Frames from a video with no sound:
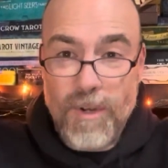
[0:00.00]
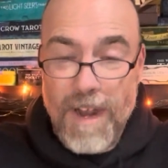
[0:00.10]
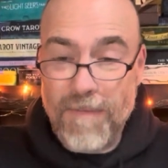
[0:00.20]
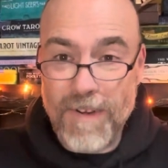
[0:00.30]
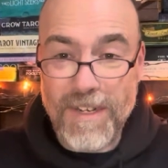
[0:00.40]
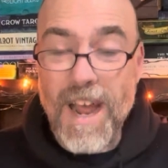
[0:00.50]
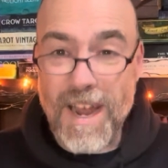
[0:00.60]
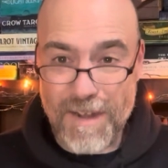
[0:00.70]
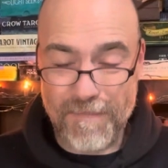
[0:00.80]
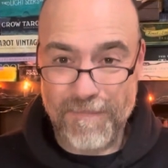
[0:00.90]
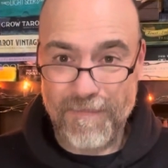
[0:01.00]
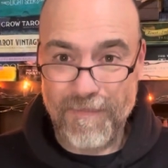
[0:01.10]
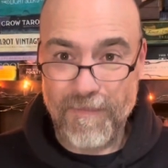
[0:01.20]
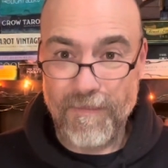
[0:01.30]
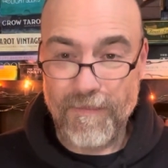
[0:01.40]
you had ever done?
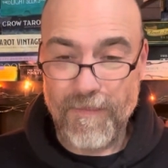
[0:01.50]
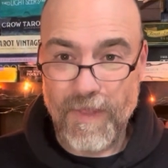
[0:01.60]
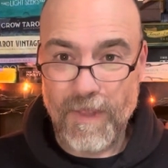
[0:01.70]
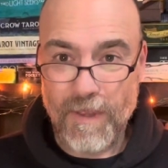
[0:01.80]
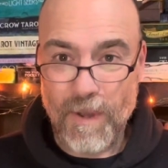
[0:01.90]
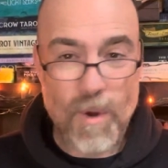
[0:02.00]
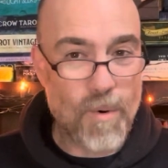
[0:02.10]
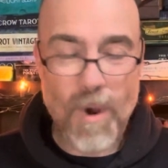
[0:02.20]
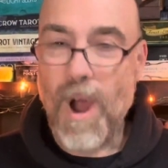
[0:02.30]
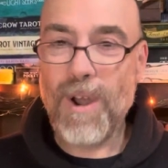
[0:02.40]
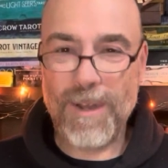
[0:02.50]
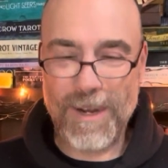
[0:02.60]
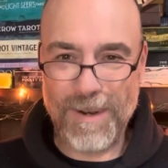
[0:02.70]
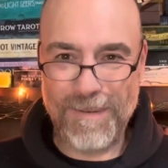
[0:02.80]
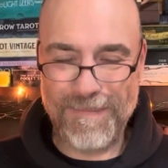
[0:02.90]
Who are
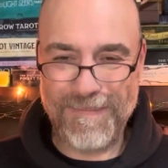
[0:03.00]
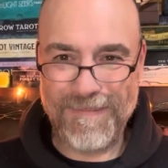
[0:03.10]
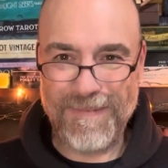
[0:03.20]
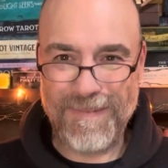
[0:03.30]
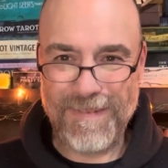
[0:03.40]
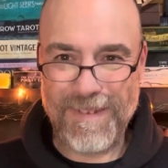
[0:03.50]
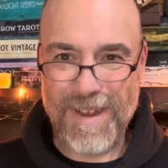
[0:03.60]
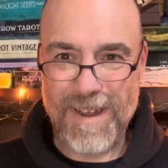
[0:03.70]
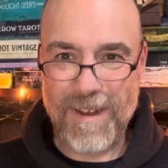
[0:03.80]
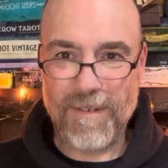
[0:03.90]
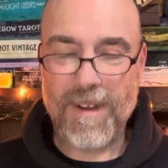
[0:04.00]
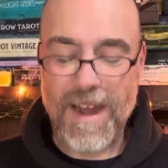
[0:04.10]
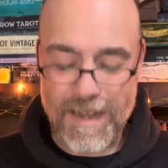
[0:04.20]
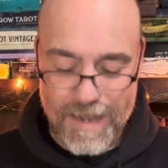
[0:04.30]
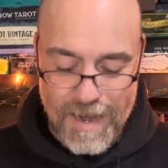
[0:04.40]
you, right?